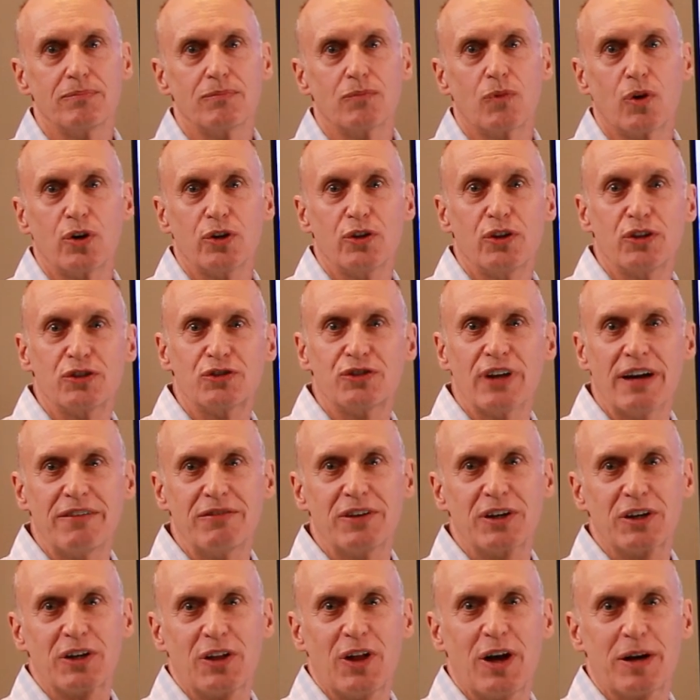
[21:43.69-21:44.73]
Are you the
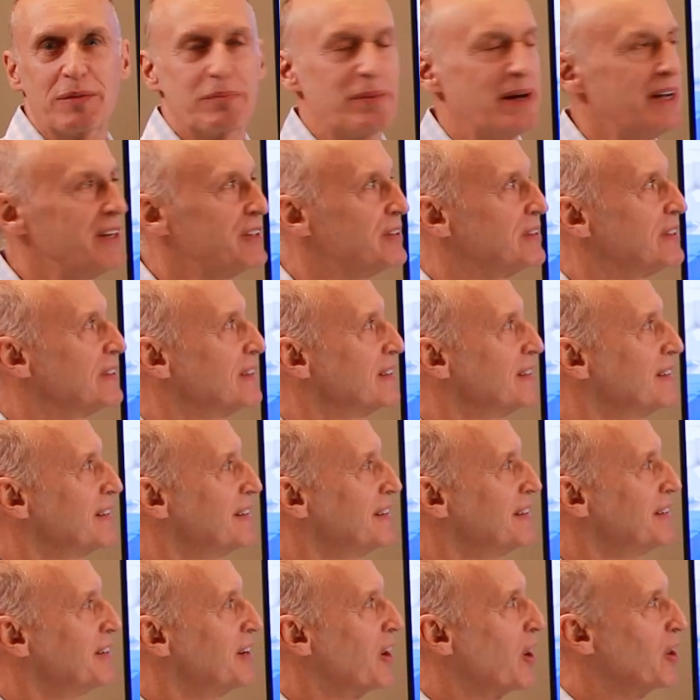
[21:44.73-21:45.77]
7 o'clock patient?
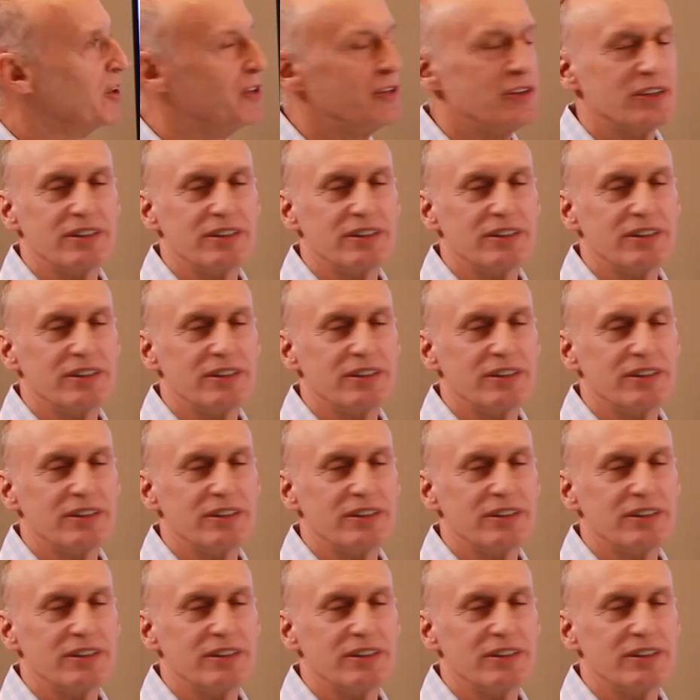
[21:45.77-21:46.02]
Are you